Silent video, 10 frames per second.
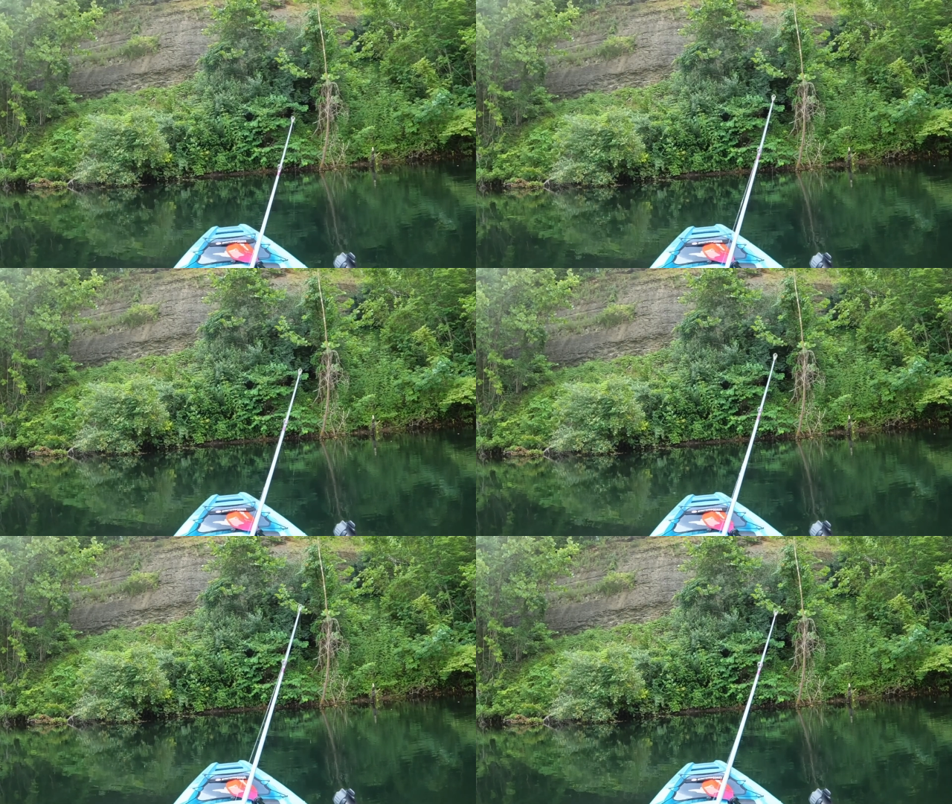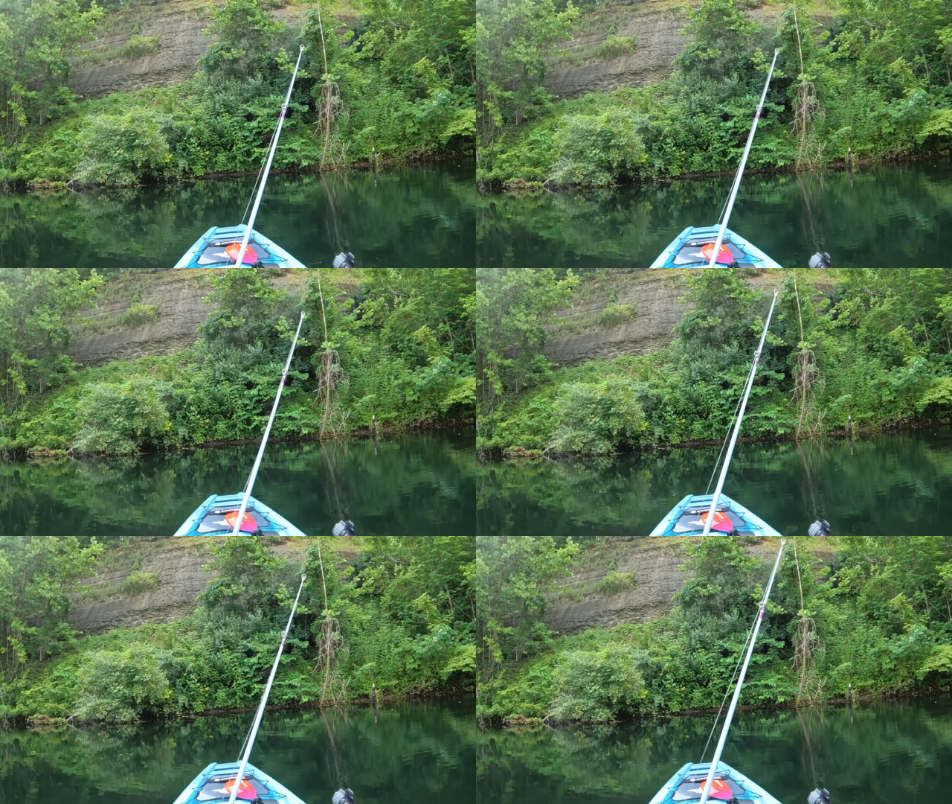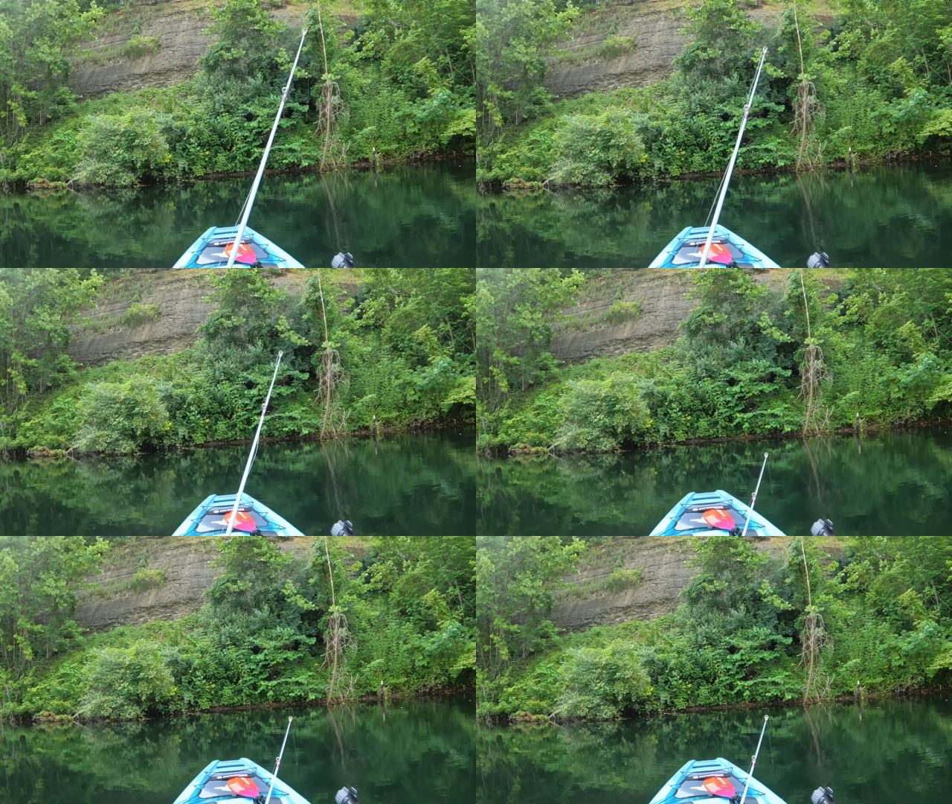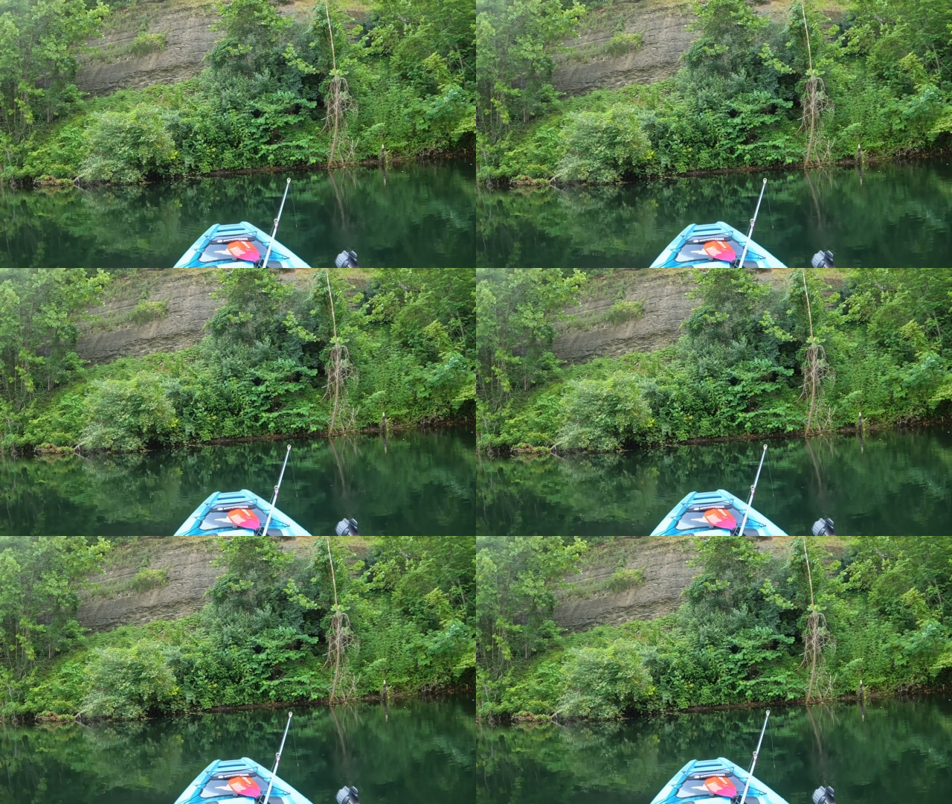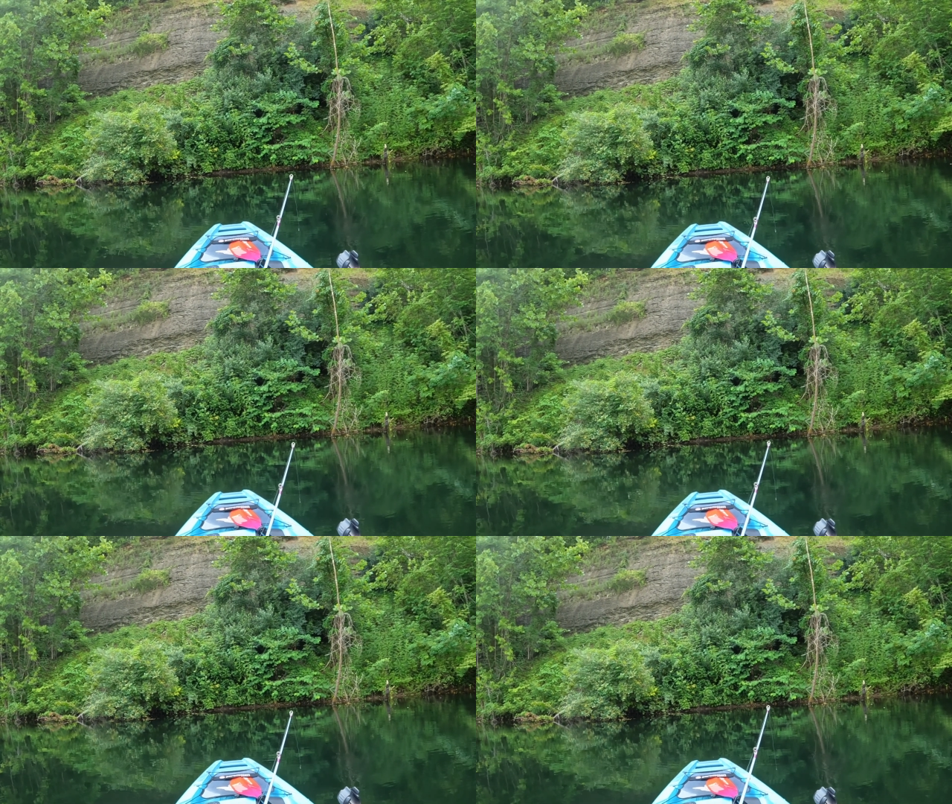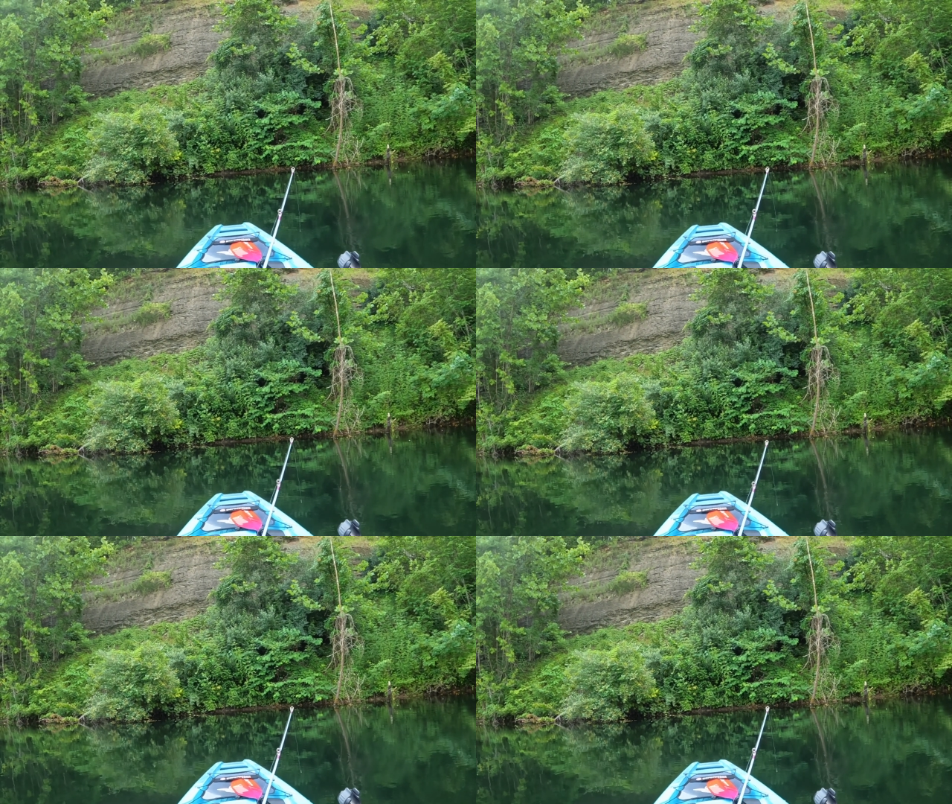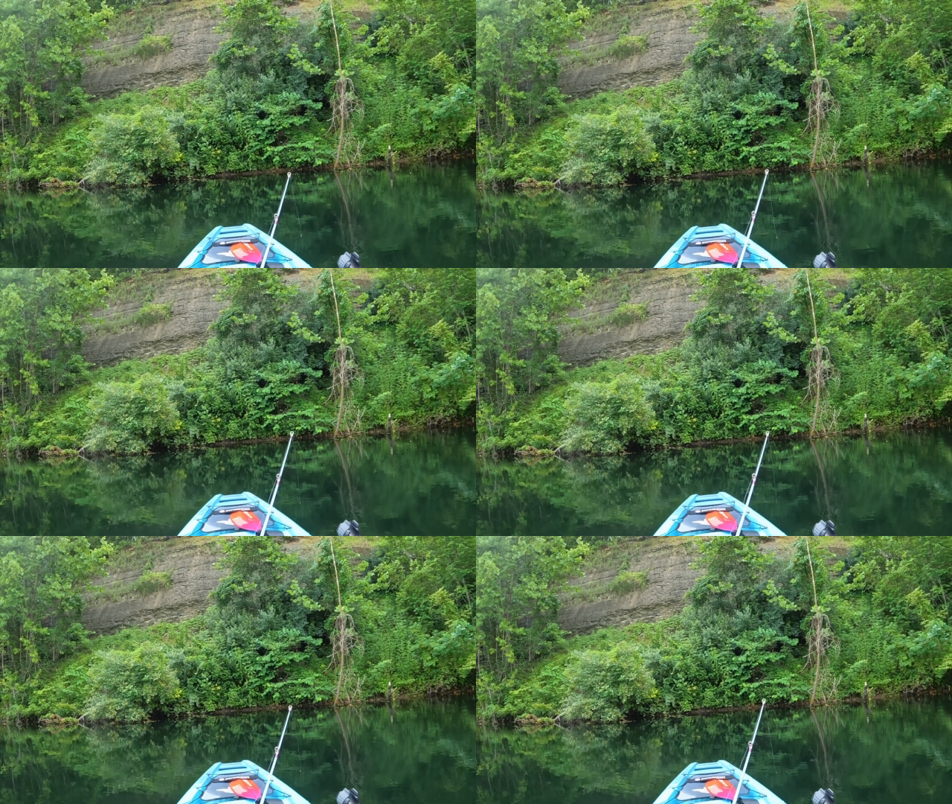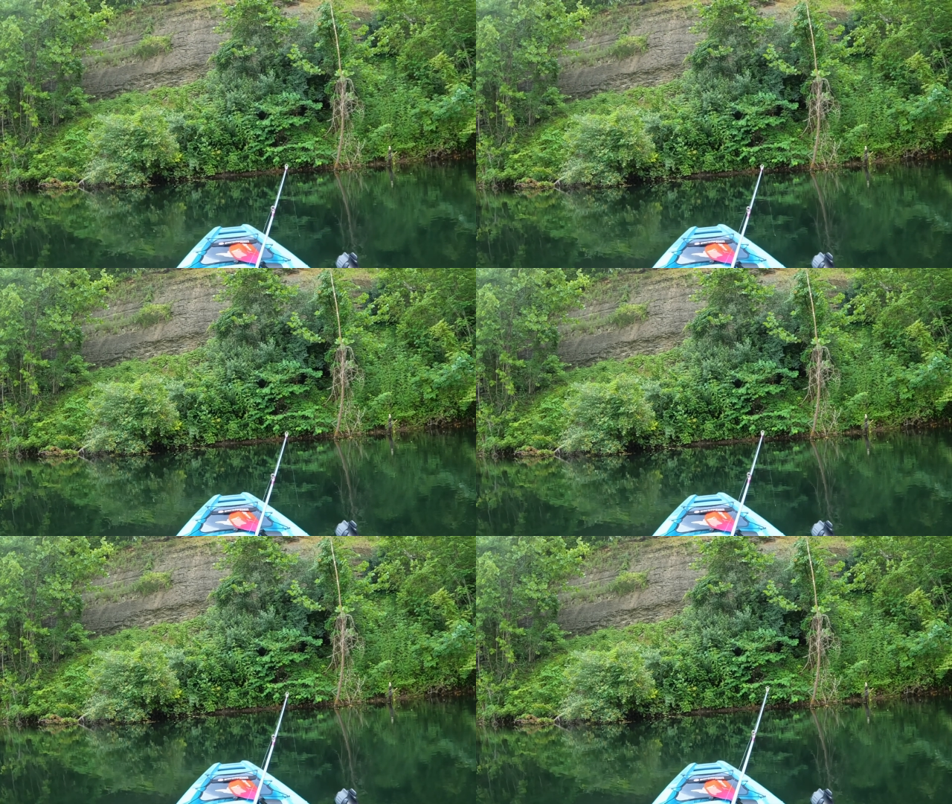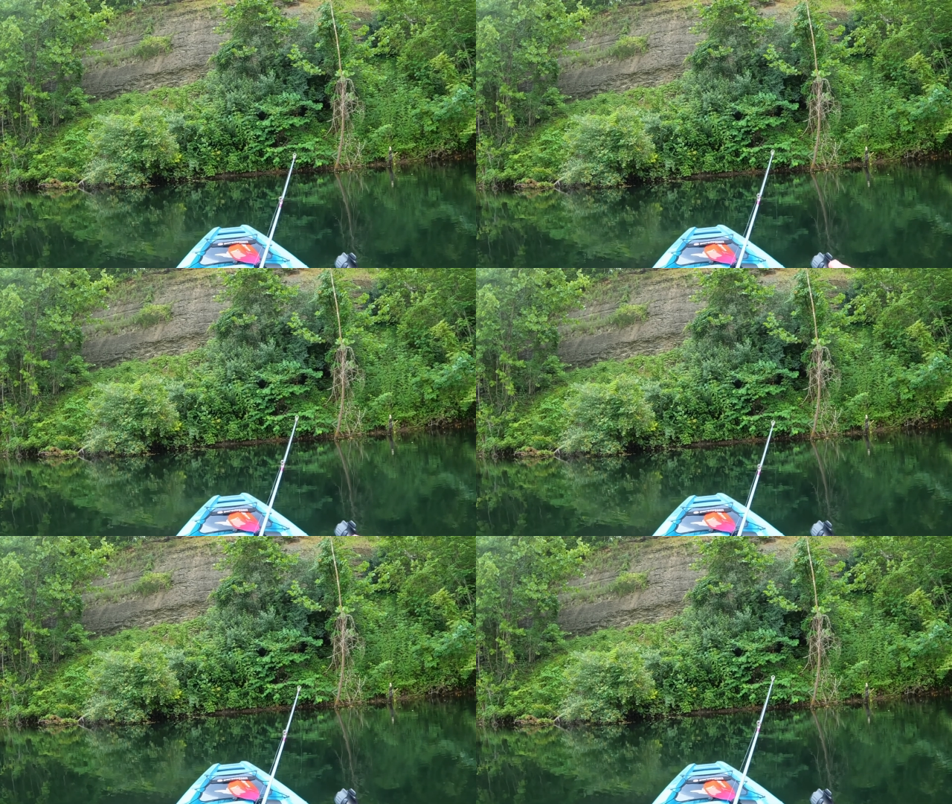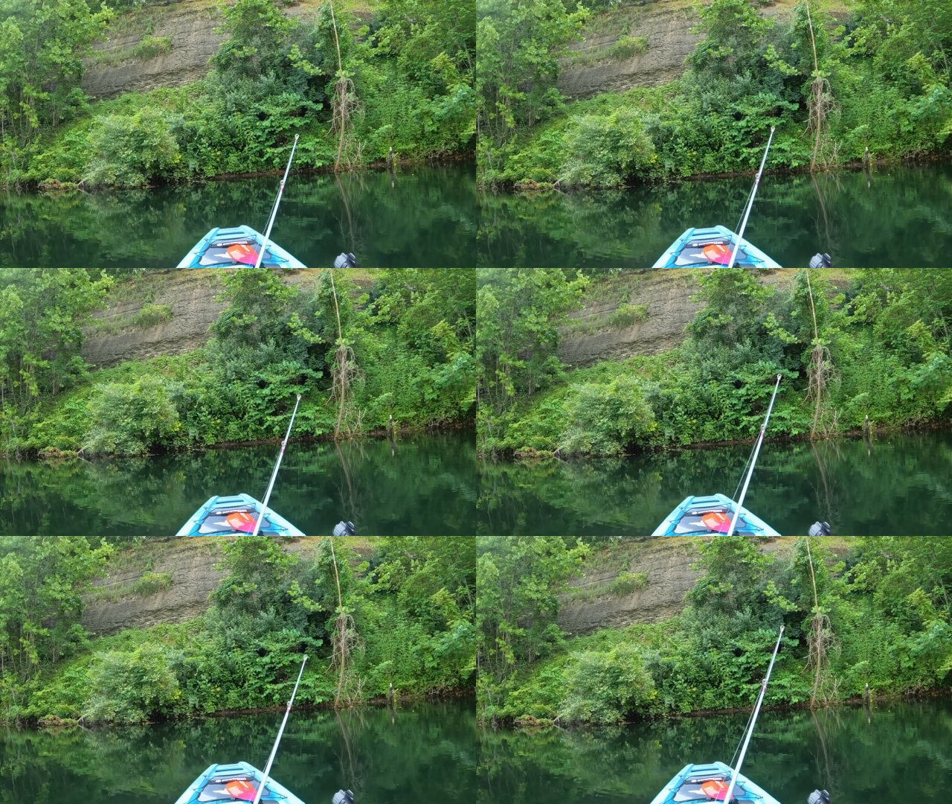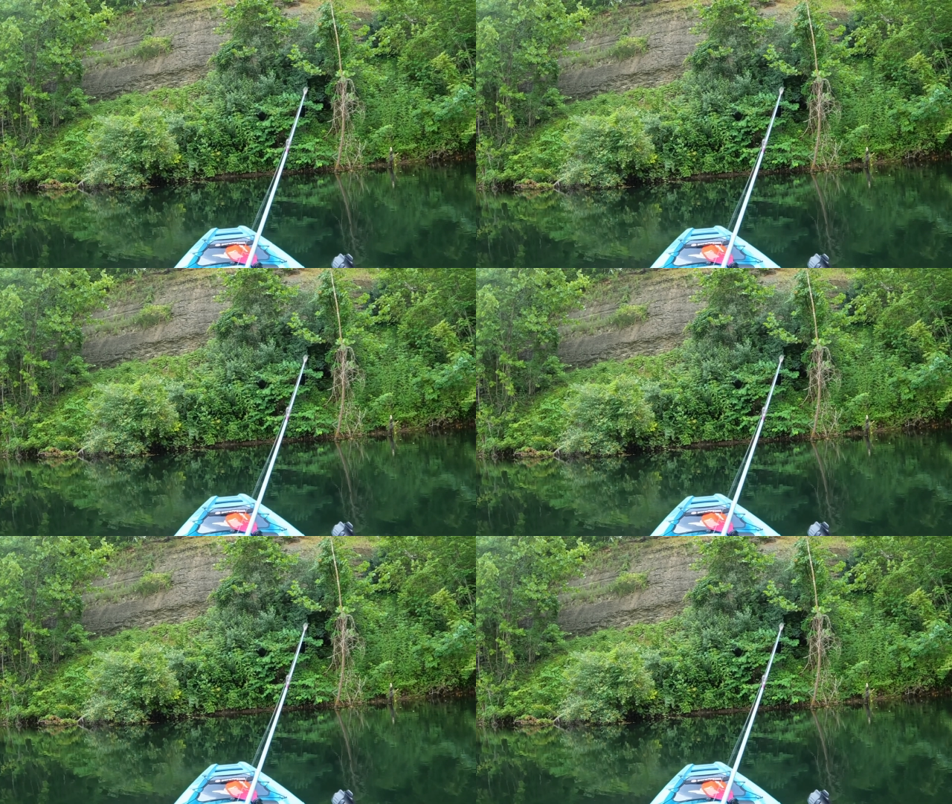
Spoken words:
No face is visible, so there are no lips to read.